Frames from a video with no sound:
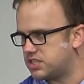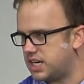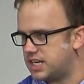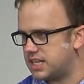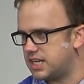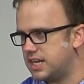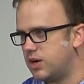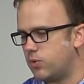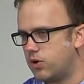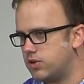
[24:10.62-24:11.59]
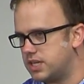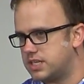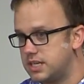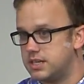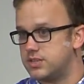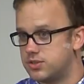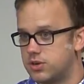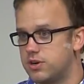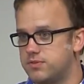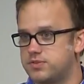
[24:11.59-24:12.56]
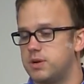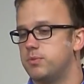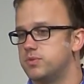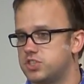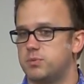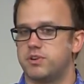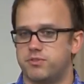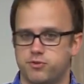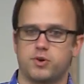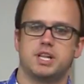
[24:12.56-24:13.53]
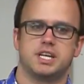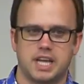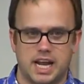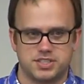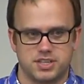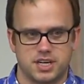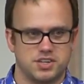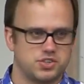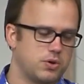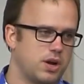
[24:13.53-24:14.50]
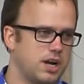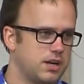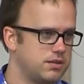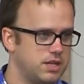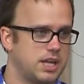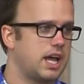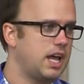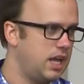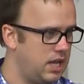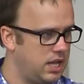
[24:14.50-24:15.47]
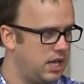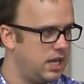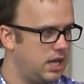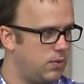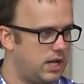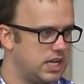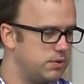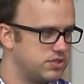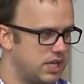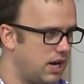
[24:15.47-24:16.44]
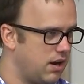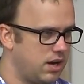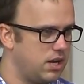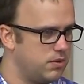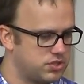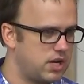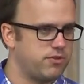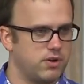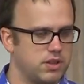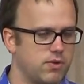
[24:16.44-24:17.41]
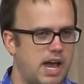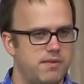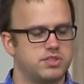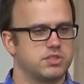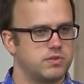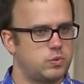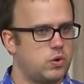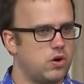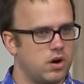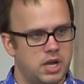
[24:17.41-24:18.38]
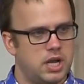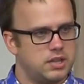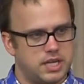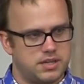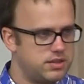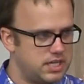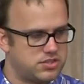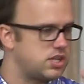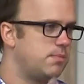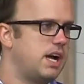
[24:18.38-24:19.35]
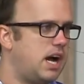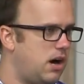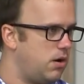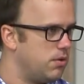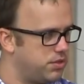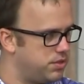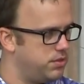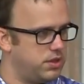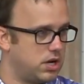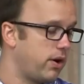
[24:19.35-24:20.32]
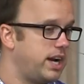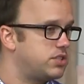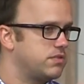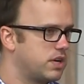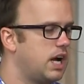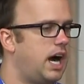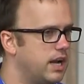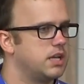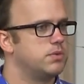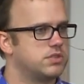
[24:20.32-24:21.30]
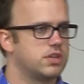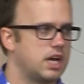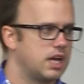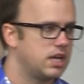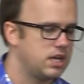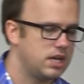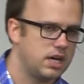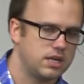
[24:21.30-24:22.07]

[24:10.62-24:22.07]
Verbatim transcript: is this idea that in a world that didn't deserve someone freely dancing and enjoying the day, while he was there, you know, suffering the ravages of a war, that somehow the grace of God, he would say,